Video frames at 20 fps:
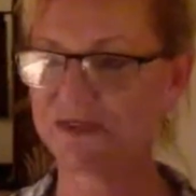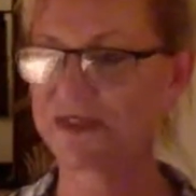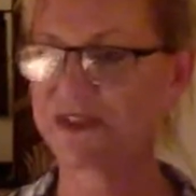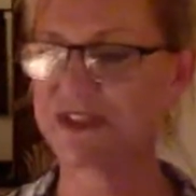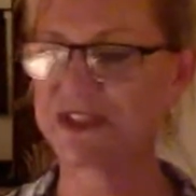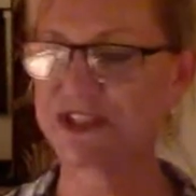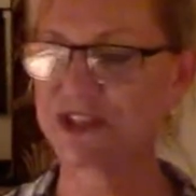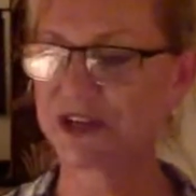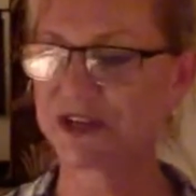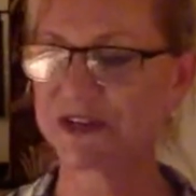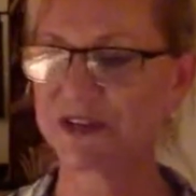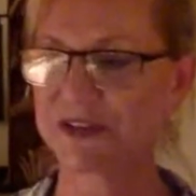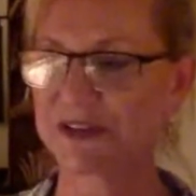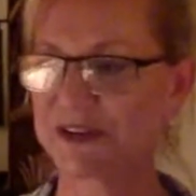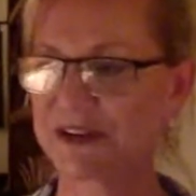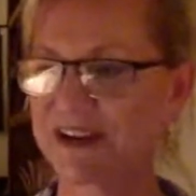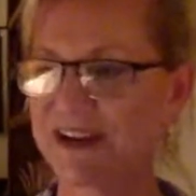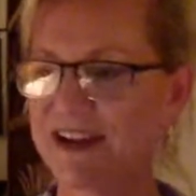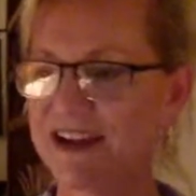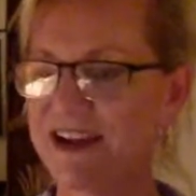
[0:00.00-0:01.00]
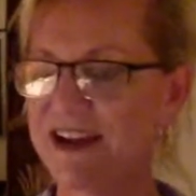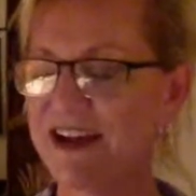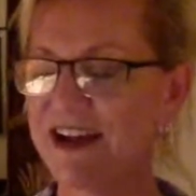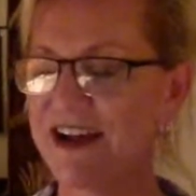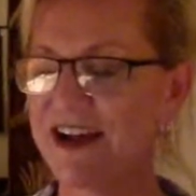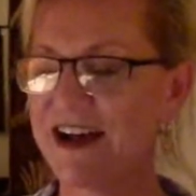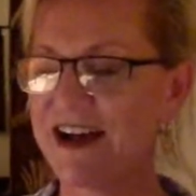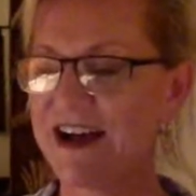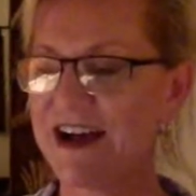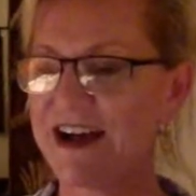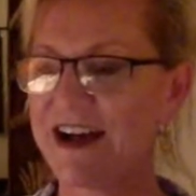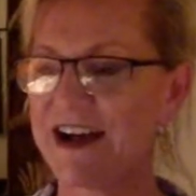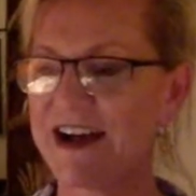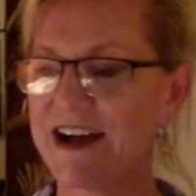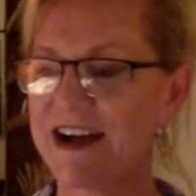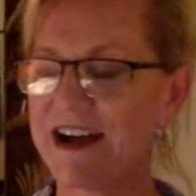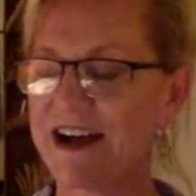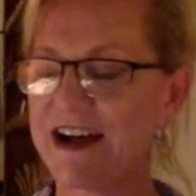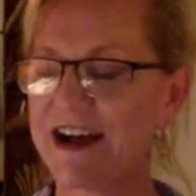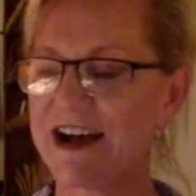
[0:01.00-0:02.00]
for the jugular.
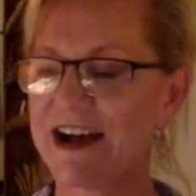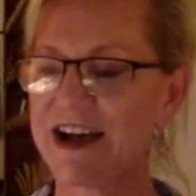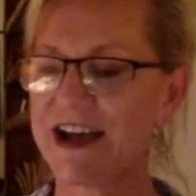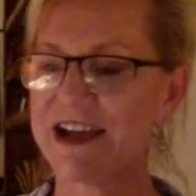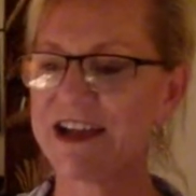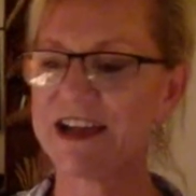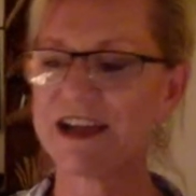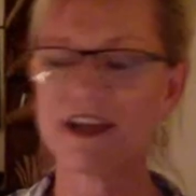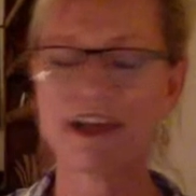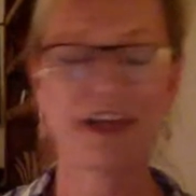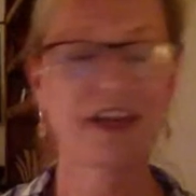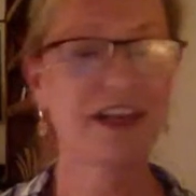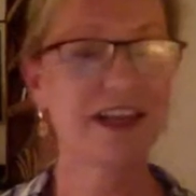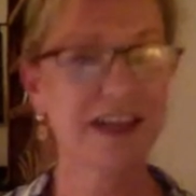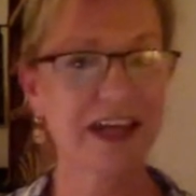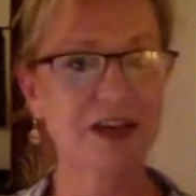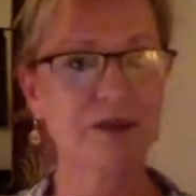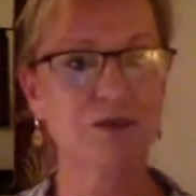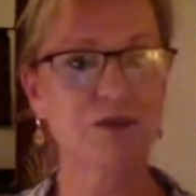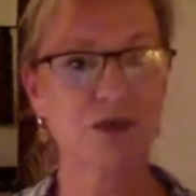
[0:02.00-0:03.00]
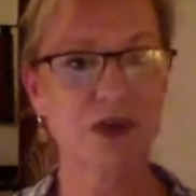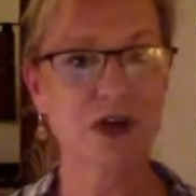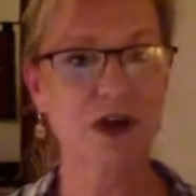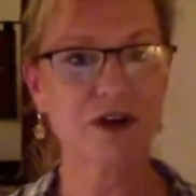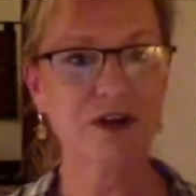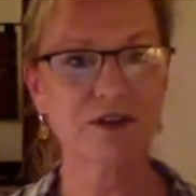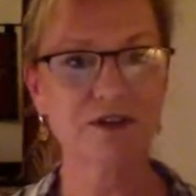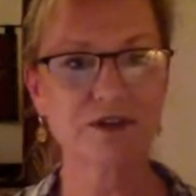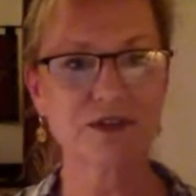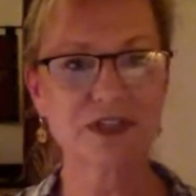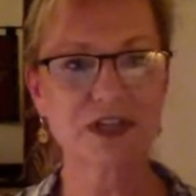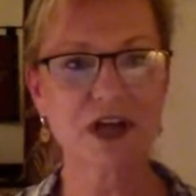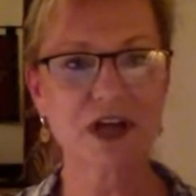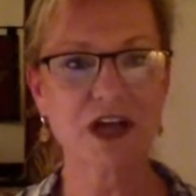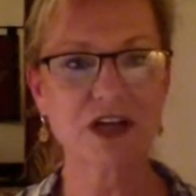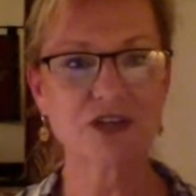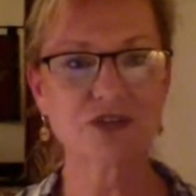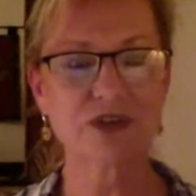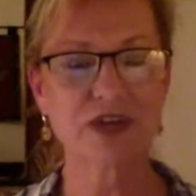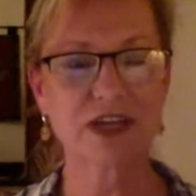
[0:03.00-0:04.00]
And again, regarding those
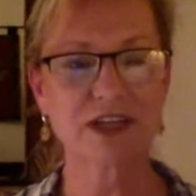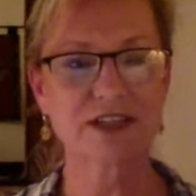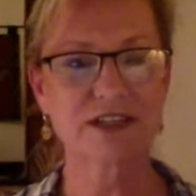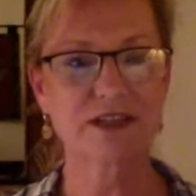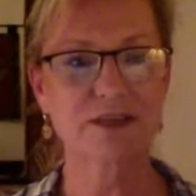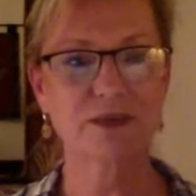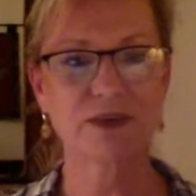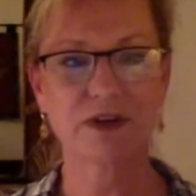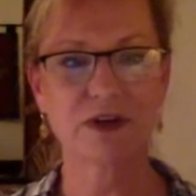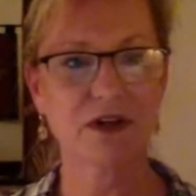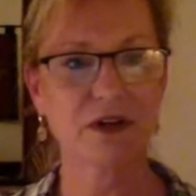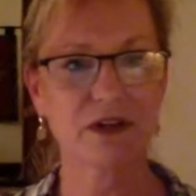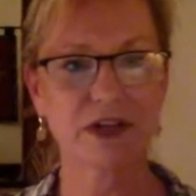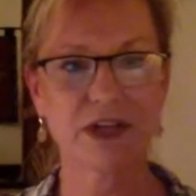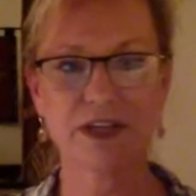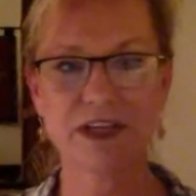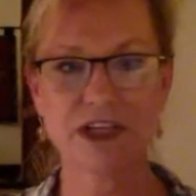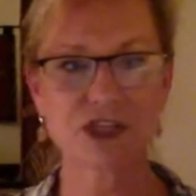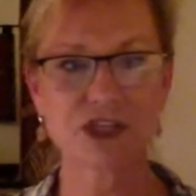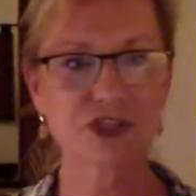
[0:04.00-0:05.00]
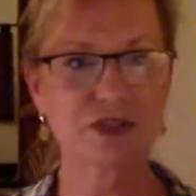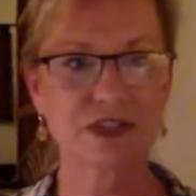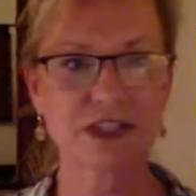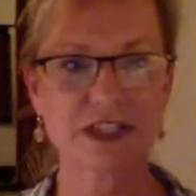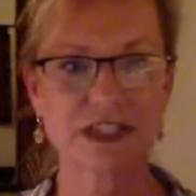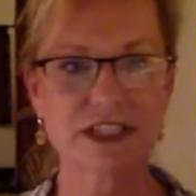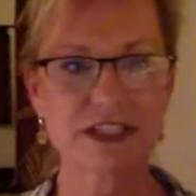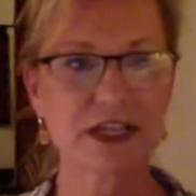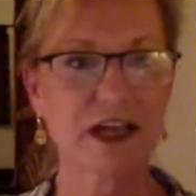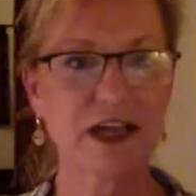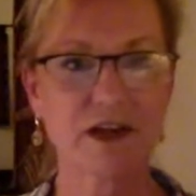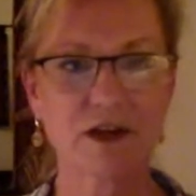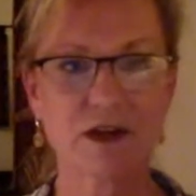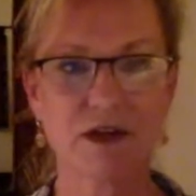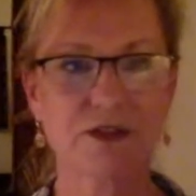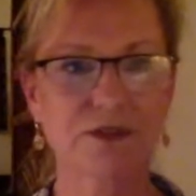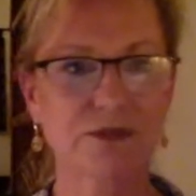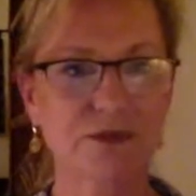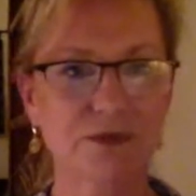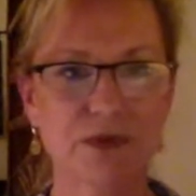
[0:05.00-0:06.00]
contracts that we all initial and sign
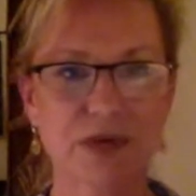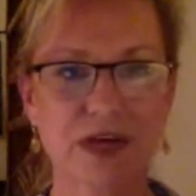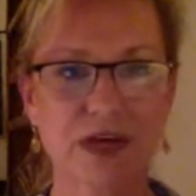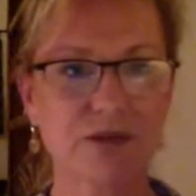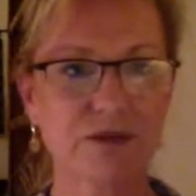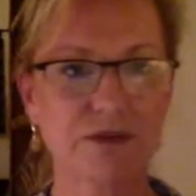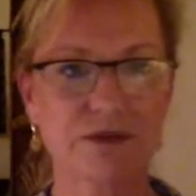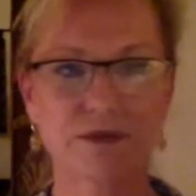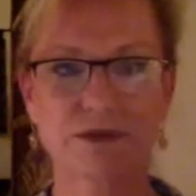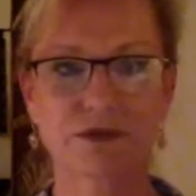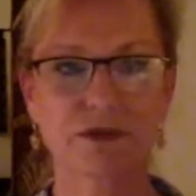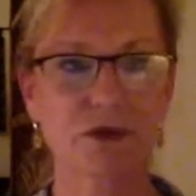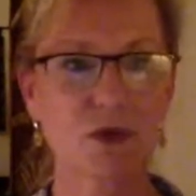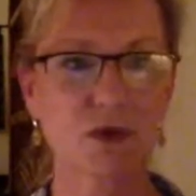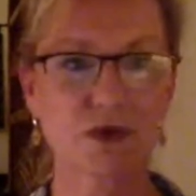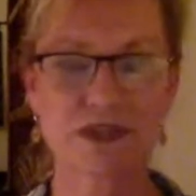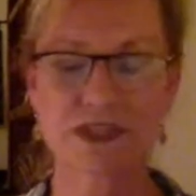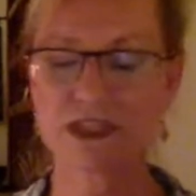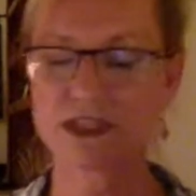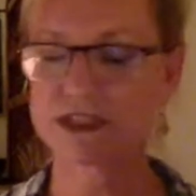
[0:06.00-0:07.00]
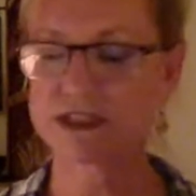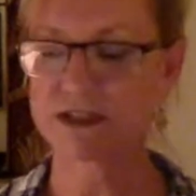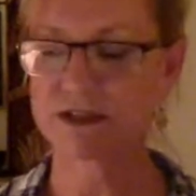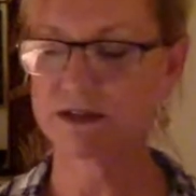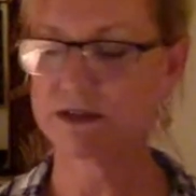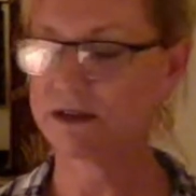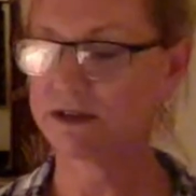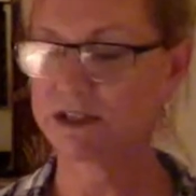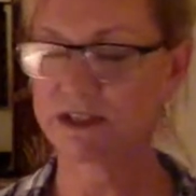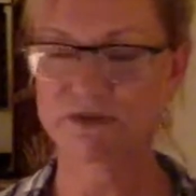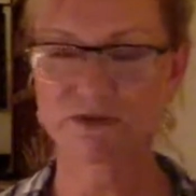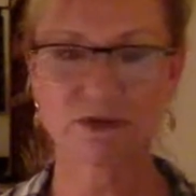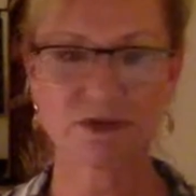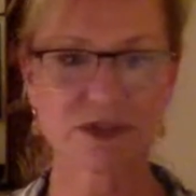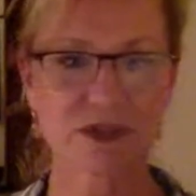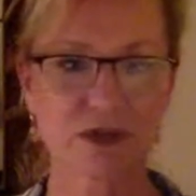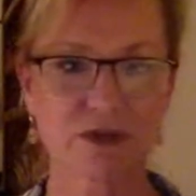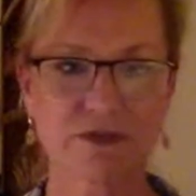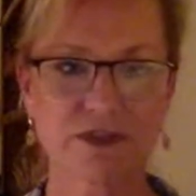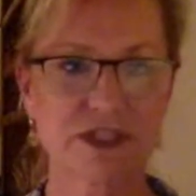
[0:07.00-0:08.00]
all throughout the courses and the
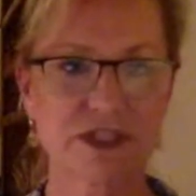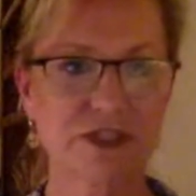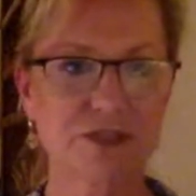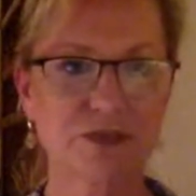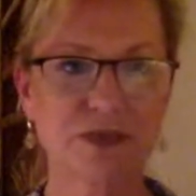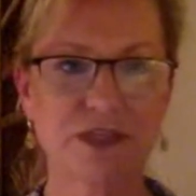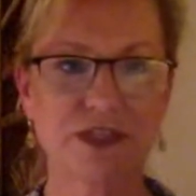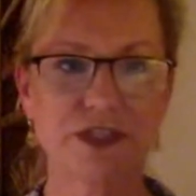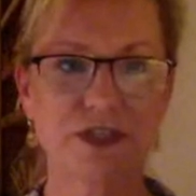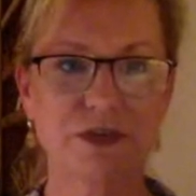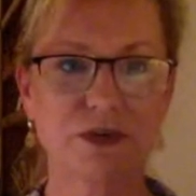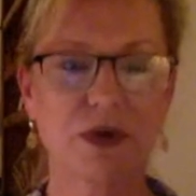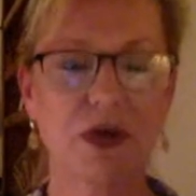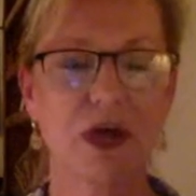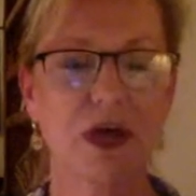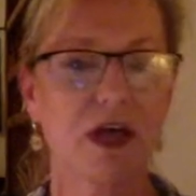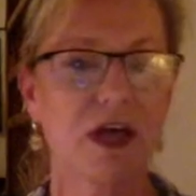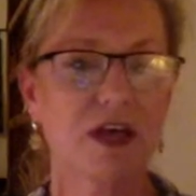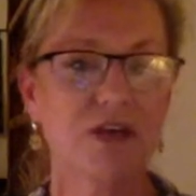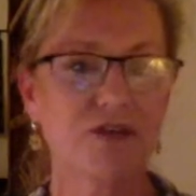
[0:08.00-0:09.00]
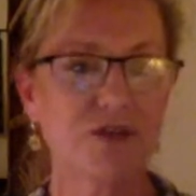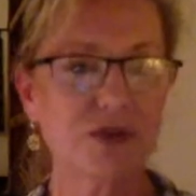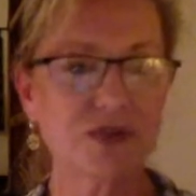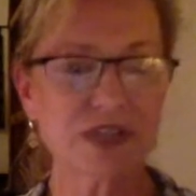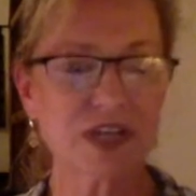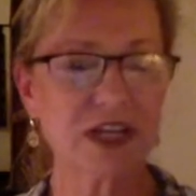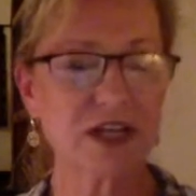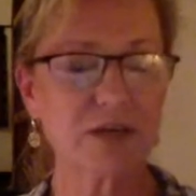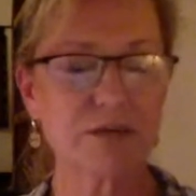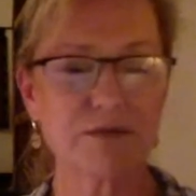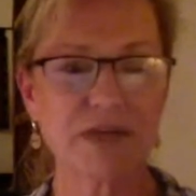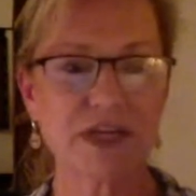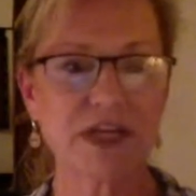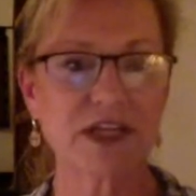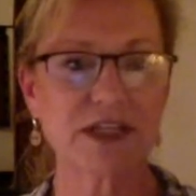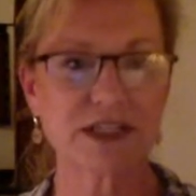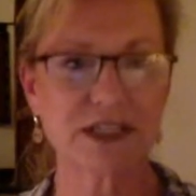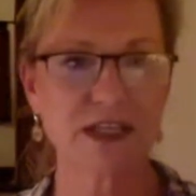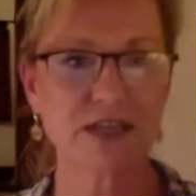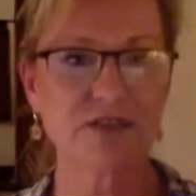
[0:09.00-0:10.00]
different services we do, if you take a
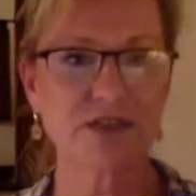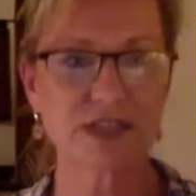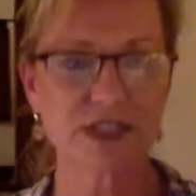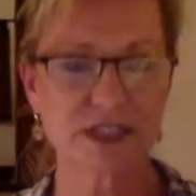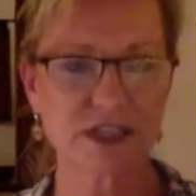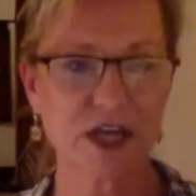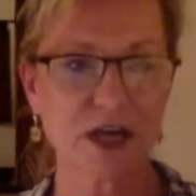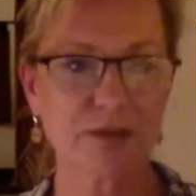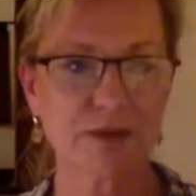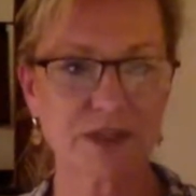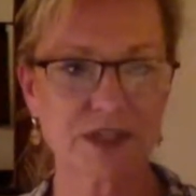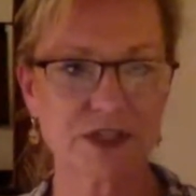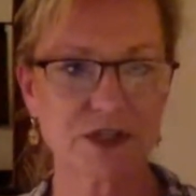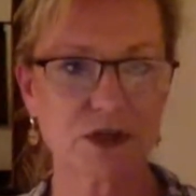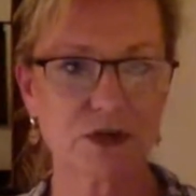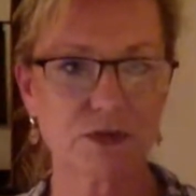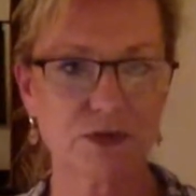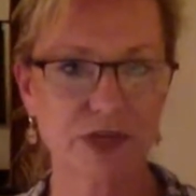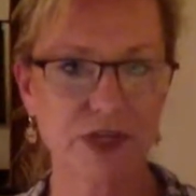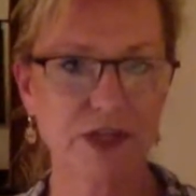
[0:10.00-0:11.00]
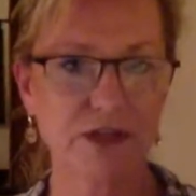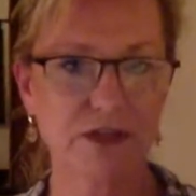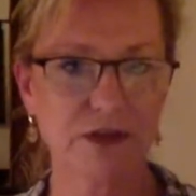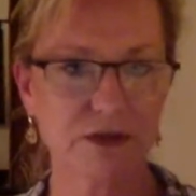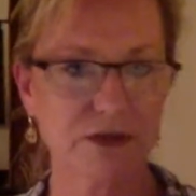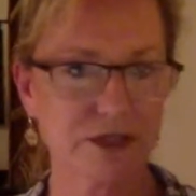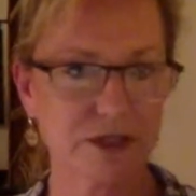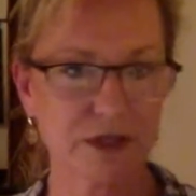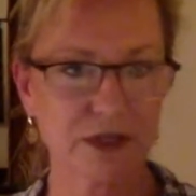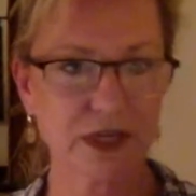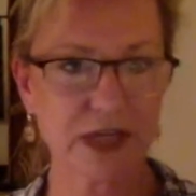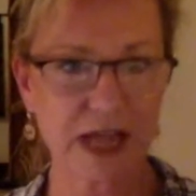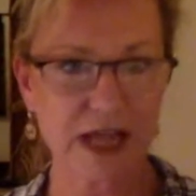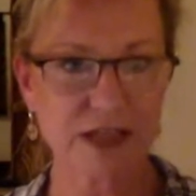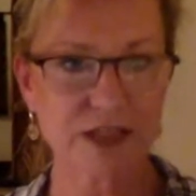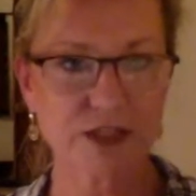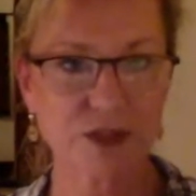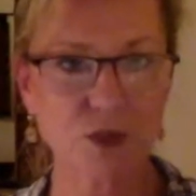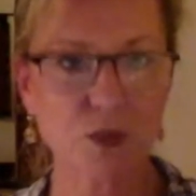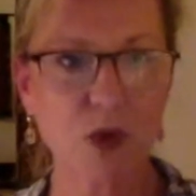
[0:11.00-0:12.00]
minute to even stop and start reading those, they're going to
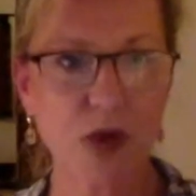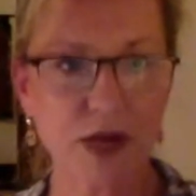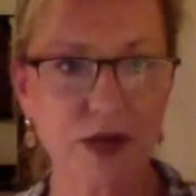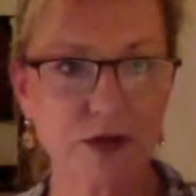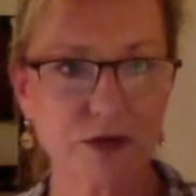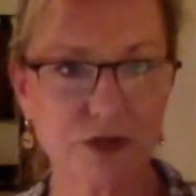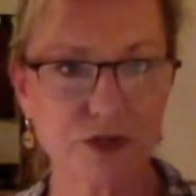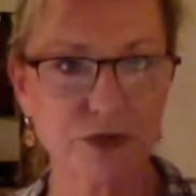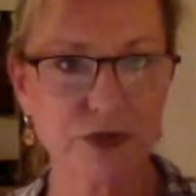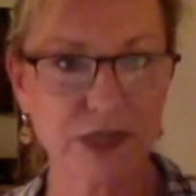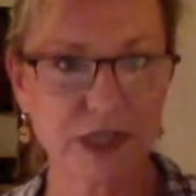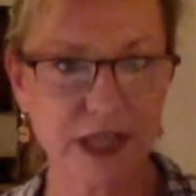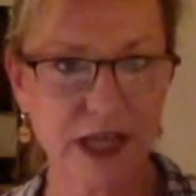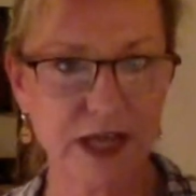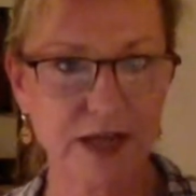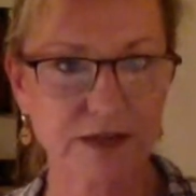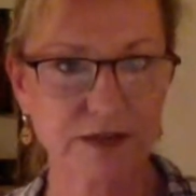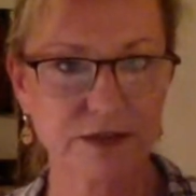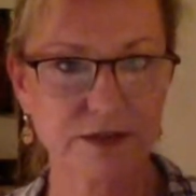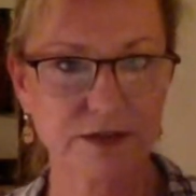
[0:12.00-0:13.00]
ask you why you're doing that.